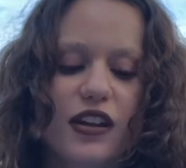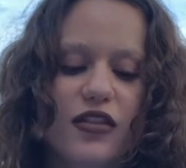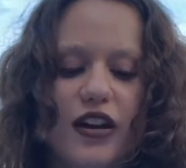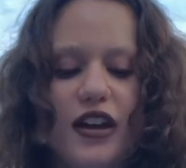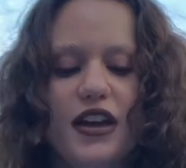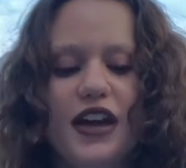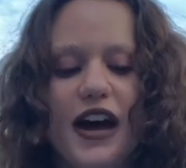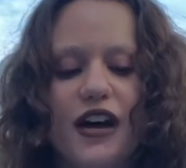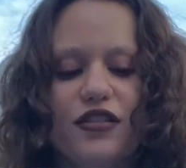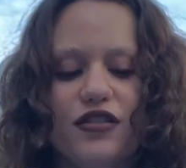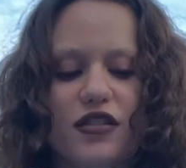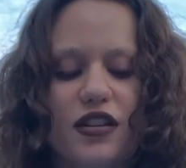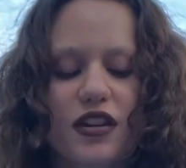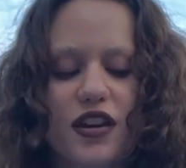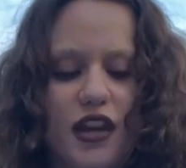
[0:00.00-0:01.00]
that he has
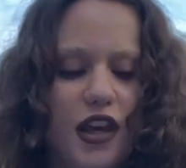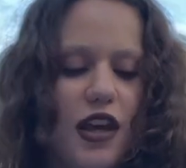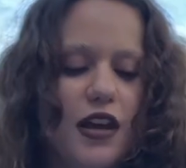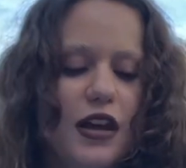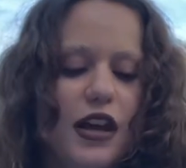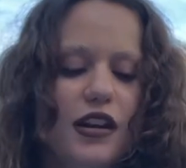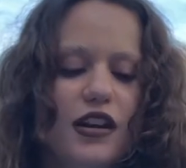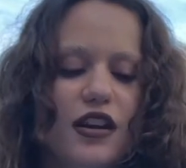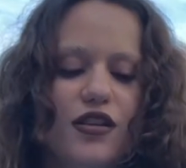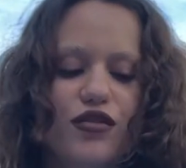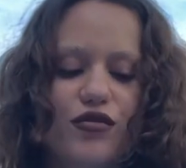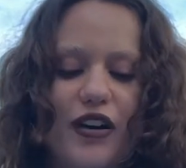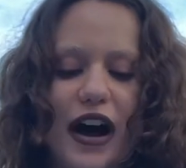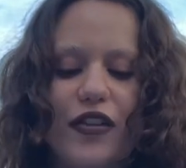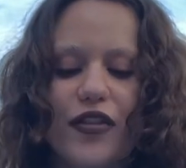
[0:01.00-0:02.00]
the key and he has
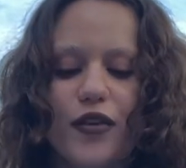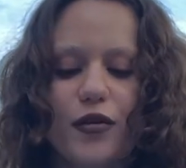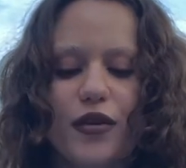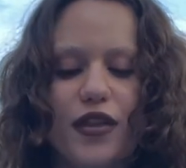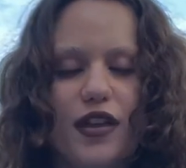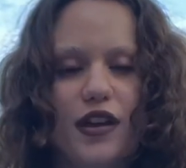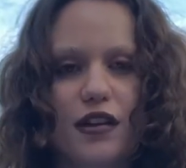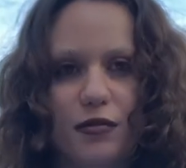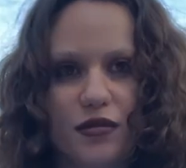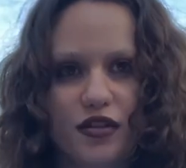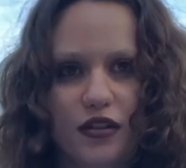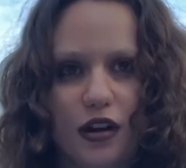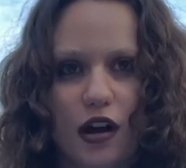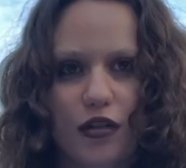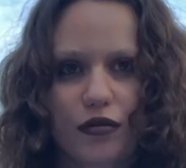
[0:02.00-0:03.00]
found it within
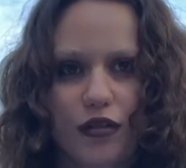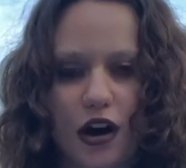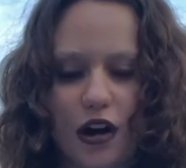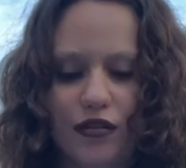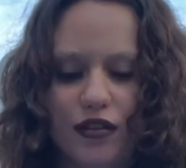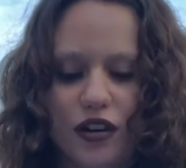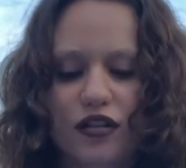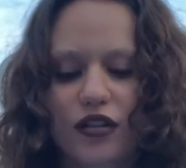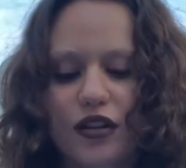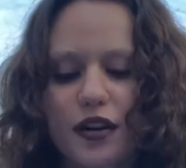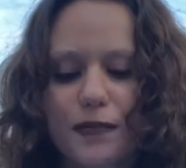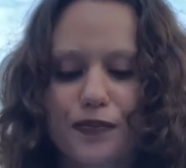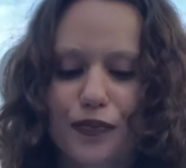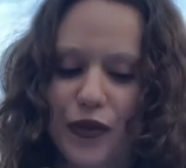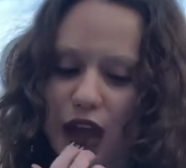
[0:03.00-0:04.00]
himself,
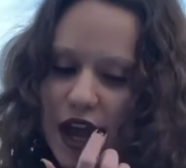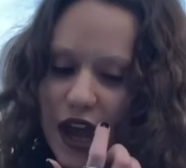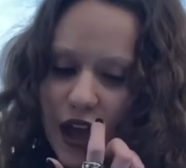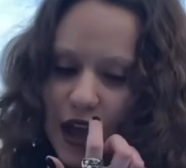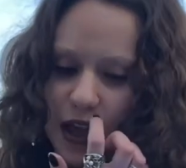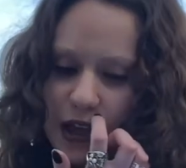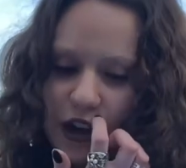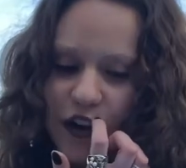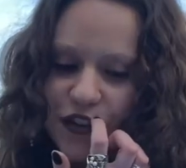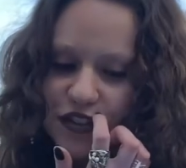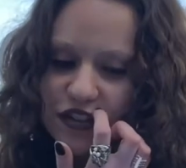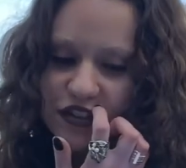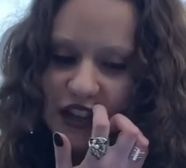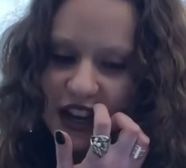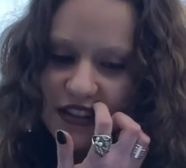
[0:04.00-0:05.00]
obviously. He
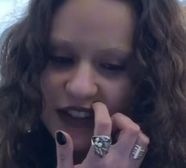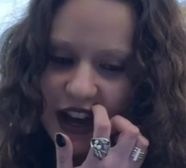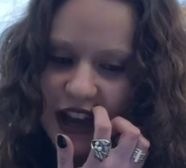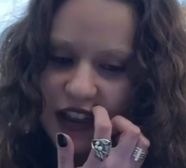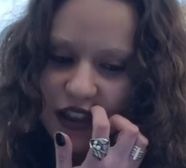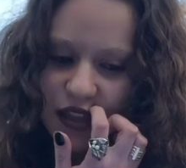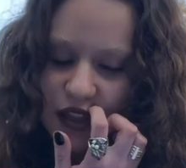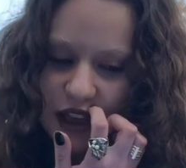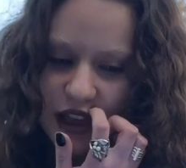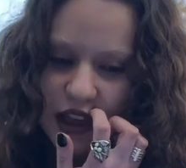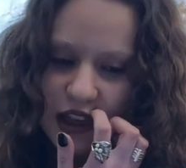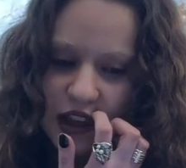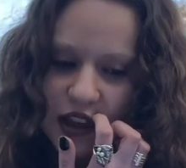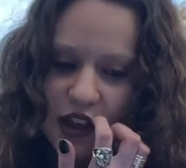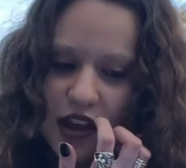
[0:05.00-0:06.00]
also says I
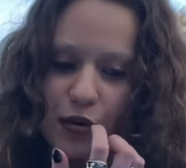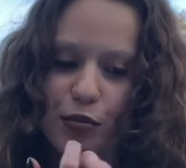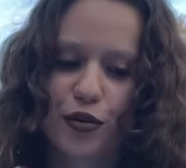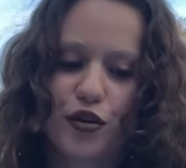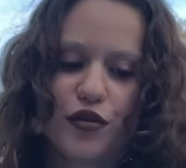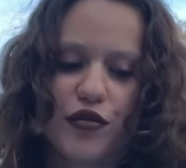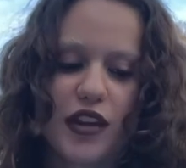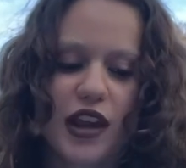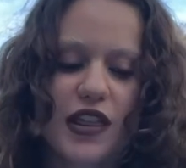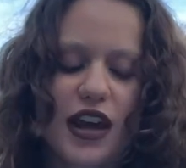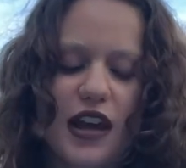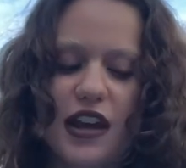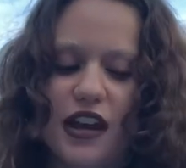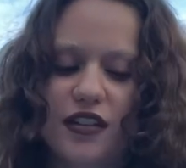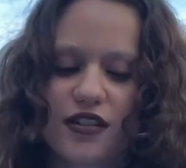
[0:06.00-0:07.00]
think, proving
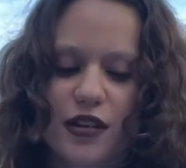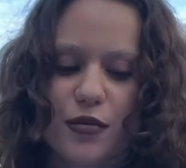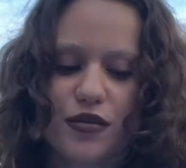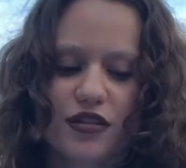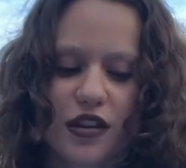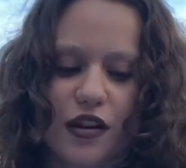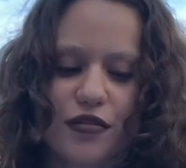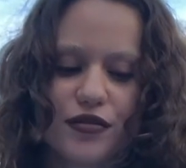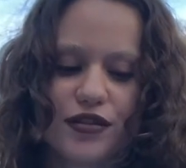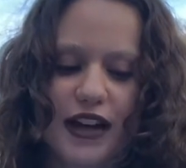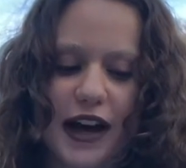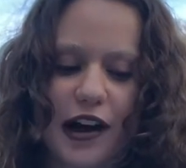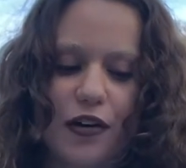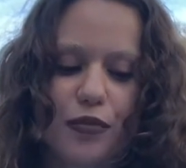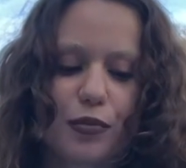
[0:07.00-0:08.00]
that he has some
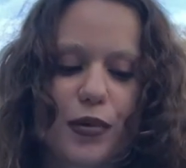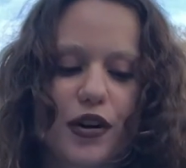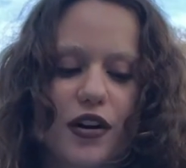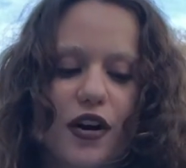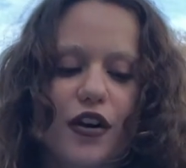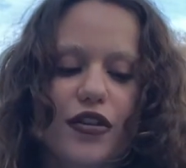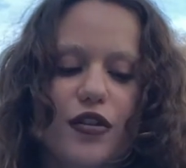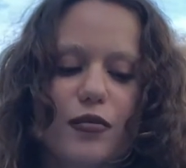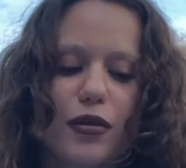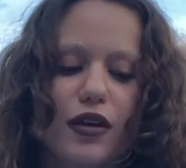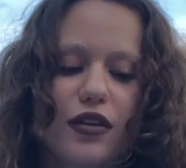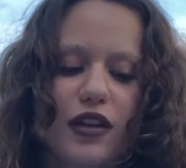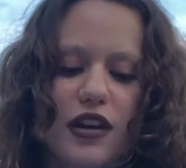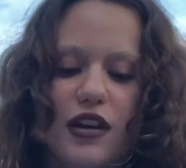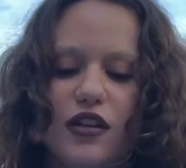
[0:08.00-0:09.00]
self-doubt but
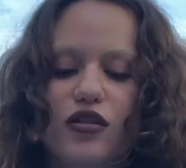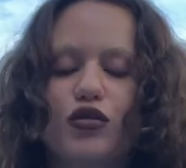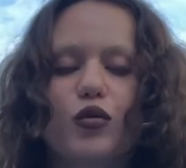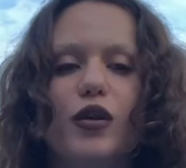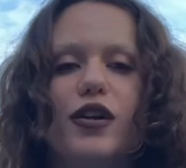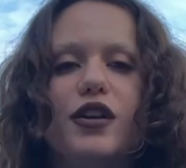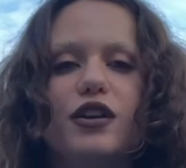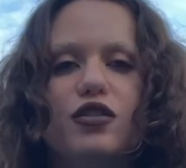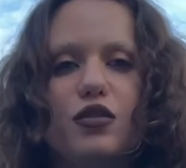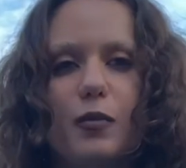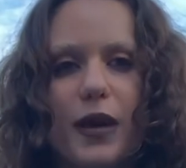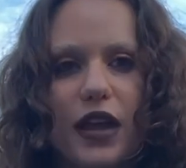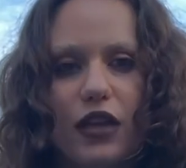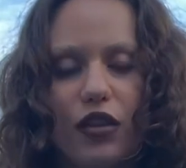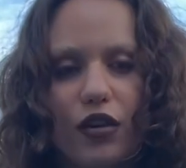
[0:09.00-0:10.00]
ultimately is willing to
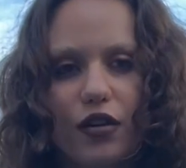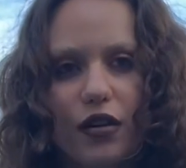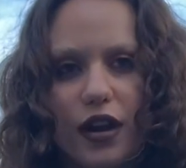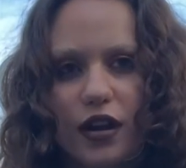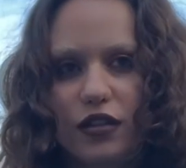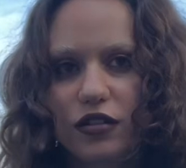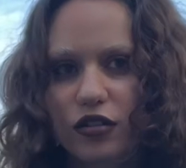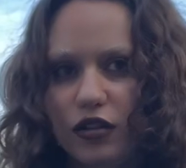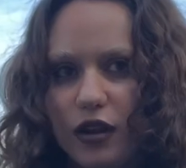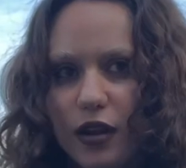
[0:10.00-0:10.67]
make the risk.